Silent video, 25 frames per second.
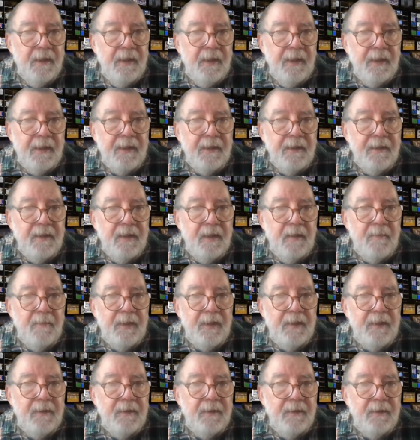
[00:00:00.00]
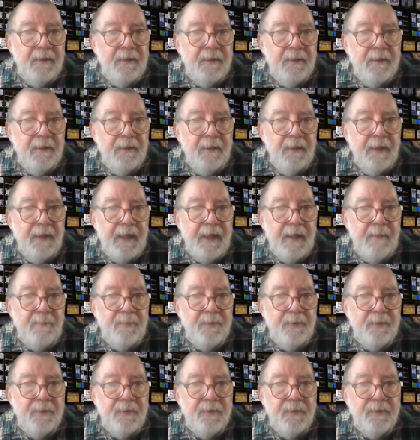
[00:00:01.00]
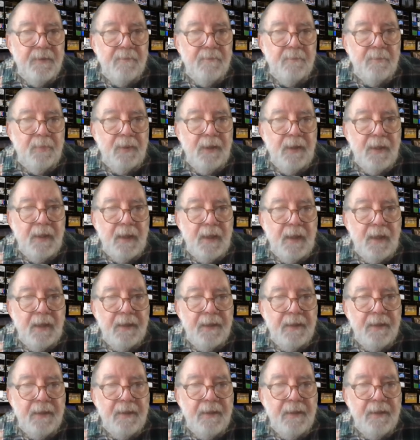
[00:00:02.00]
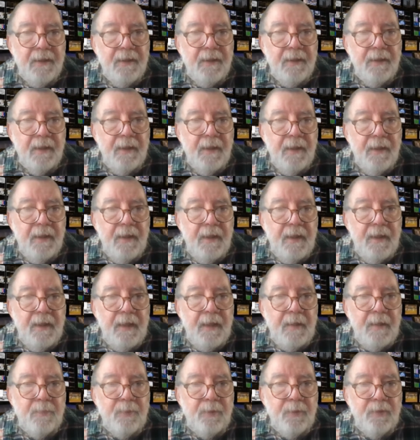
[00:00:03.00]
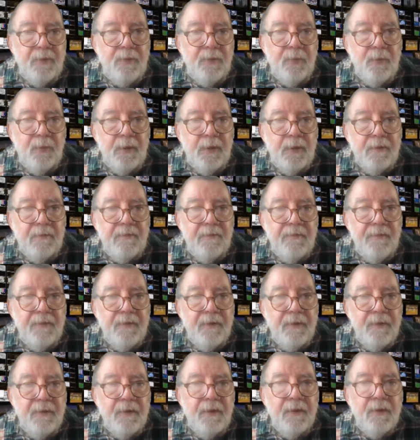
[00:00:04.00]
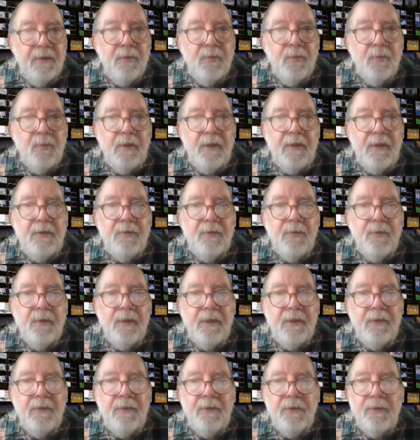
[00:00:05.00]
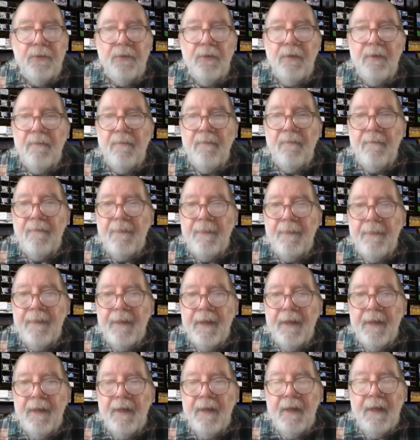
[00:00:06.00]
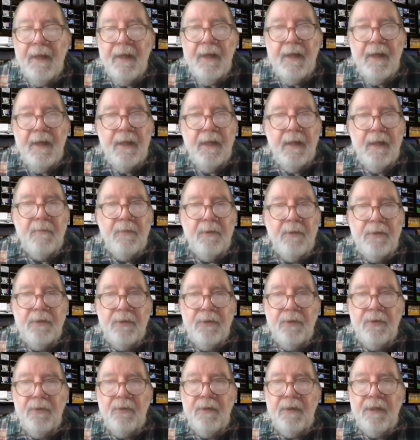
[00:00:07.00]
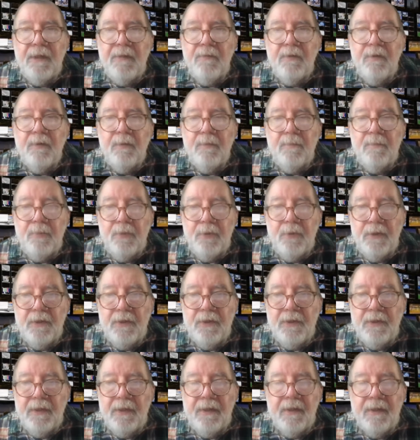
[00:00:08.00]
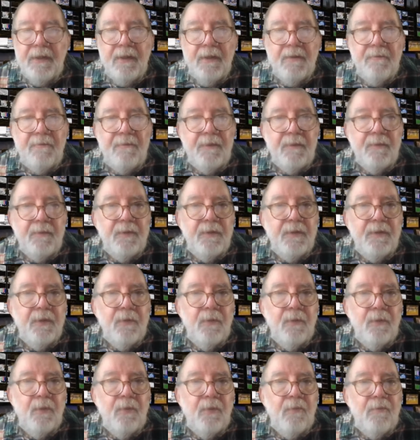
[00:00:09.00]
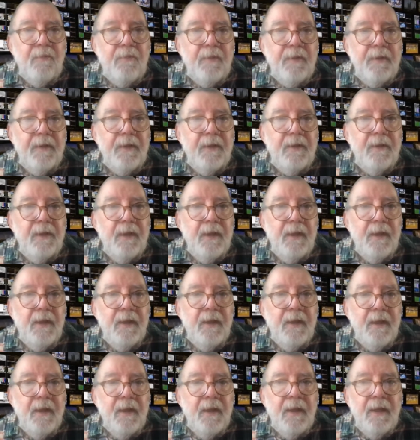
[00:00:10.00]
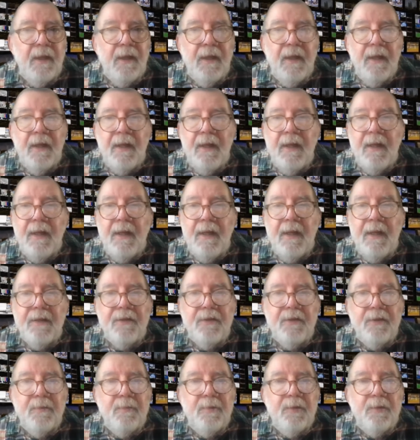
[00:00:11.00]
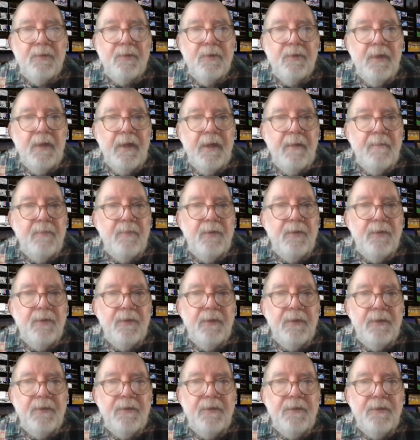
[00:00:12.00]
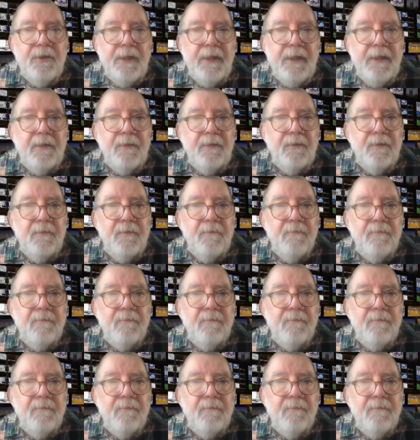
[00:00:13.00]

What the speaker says: Economic Collapse blog, April 12th, 2022. And I'm sure he would appreciate it if you would go over there and subscribe to his channel.